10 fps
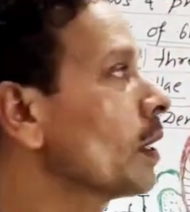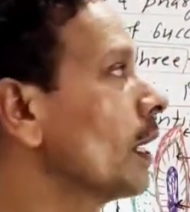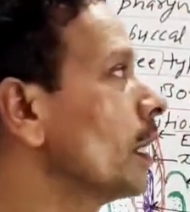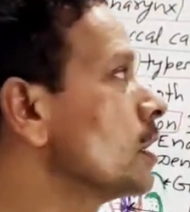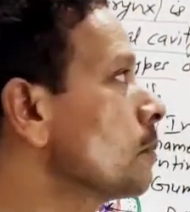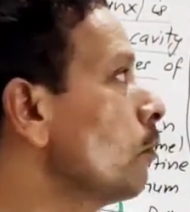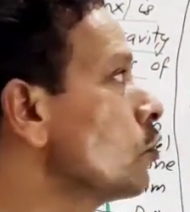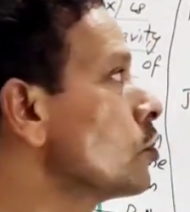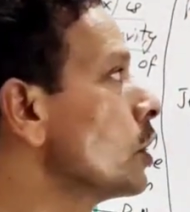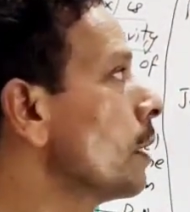And its
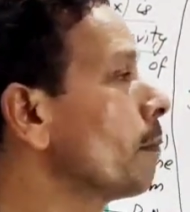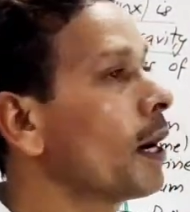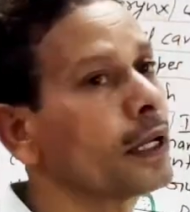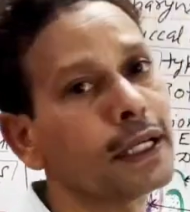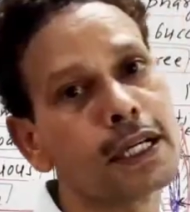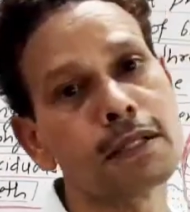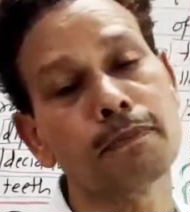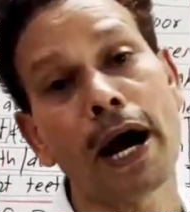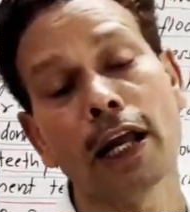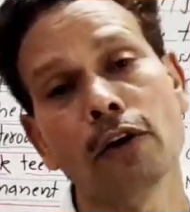posterior part, that is
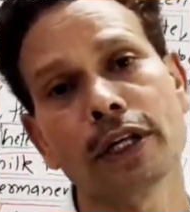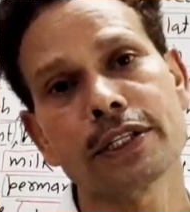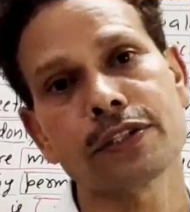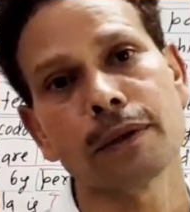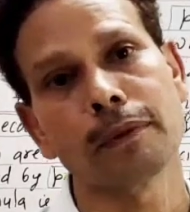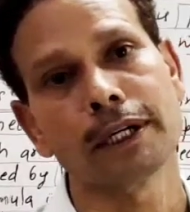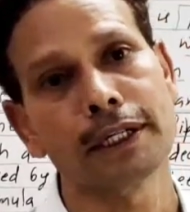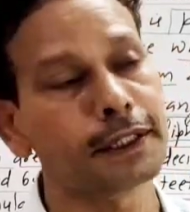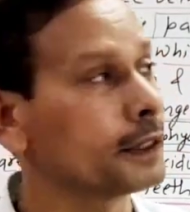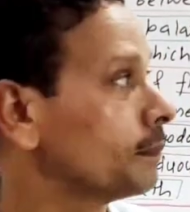pyloric
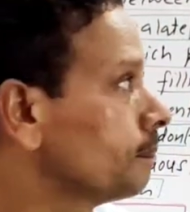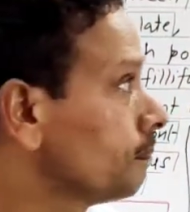stomach.